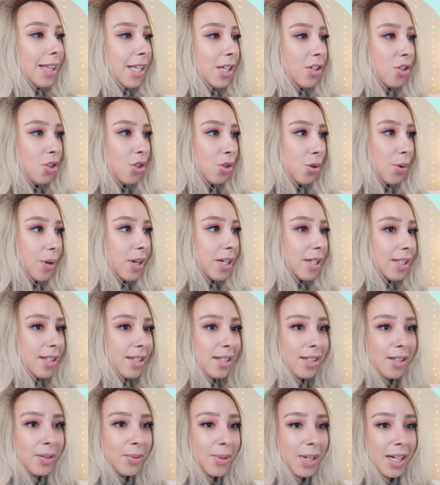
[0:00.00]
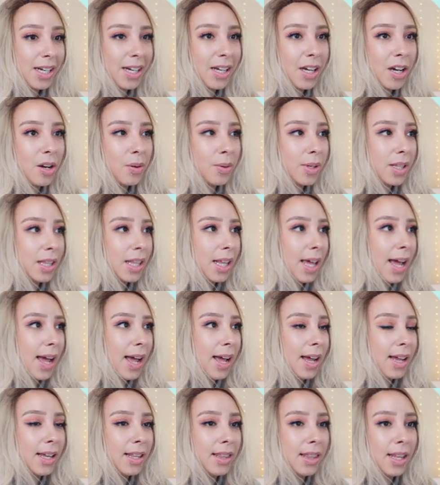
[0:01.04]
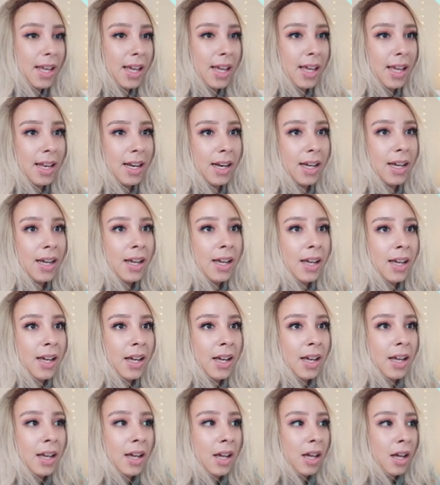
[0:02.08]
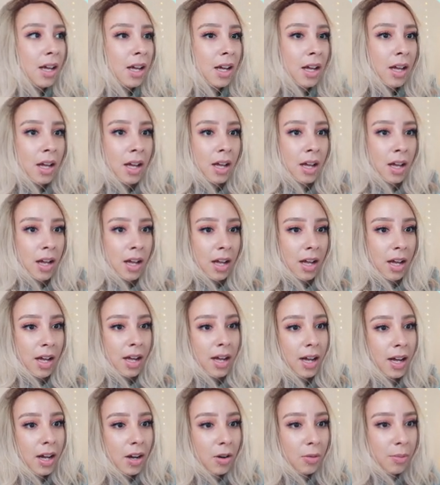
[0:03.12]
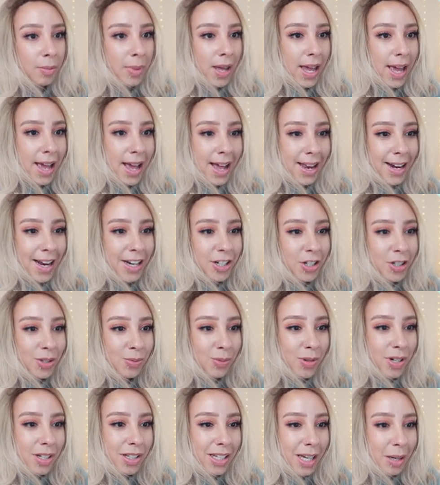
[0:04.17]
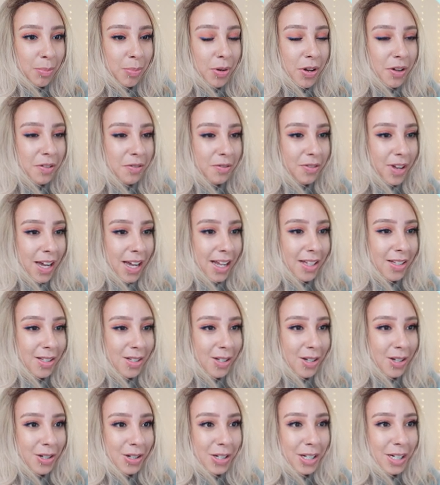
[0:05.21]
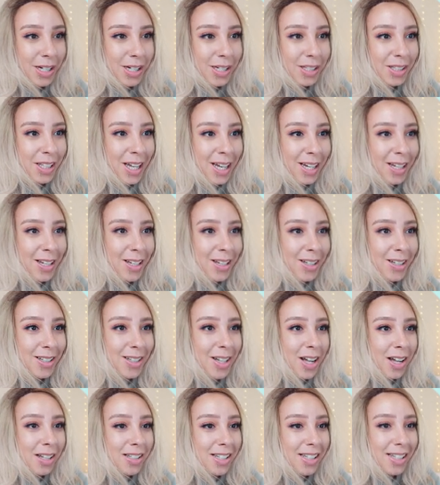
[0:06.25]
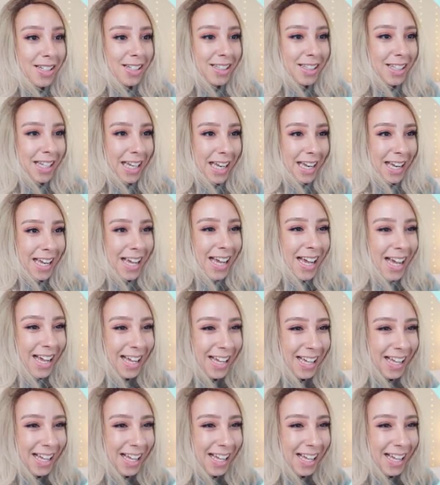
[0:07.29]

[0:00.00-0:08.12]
like these shorts, so we're gonna go with that. And then, oh man, I just wanna like put Vans on her like constantly.